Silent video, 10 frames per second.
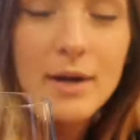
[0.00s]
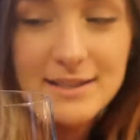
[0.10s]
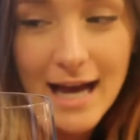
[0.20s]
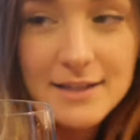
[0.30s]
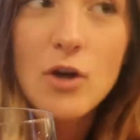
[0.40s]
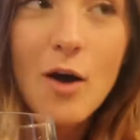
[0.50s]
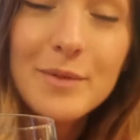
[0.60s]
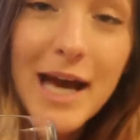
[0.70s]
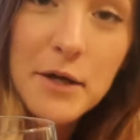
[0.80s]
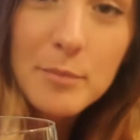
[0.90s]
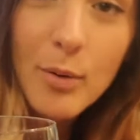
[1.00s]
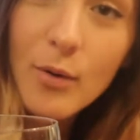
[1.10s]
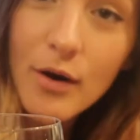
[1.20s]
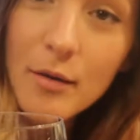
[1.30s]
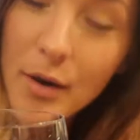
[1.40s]
My dad taught me how to
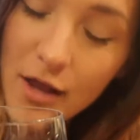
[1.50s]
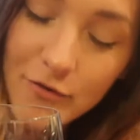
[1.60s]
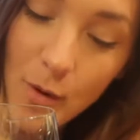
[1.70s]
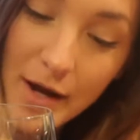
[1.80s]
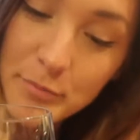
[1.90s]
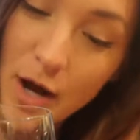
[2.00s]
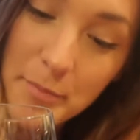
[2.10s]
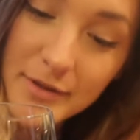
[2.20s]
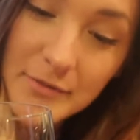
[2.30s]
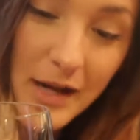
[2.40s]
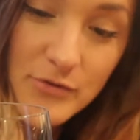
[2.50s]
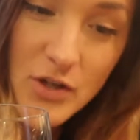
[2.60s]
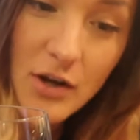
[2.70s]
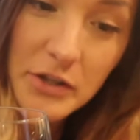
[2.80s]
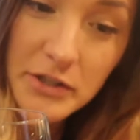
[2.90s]
pour a bottle of wine properly when I
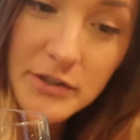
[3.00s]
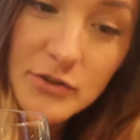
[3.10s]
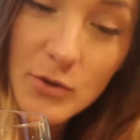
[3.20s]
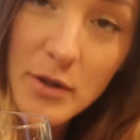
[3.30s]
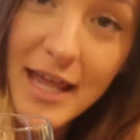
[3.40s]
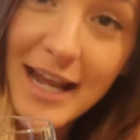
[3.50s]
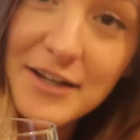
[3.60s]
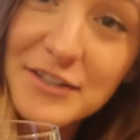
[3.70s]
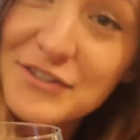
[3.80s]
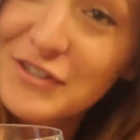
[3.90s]
was younger so that I could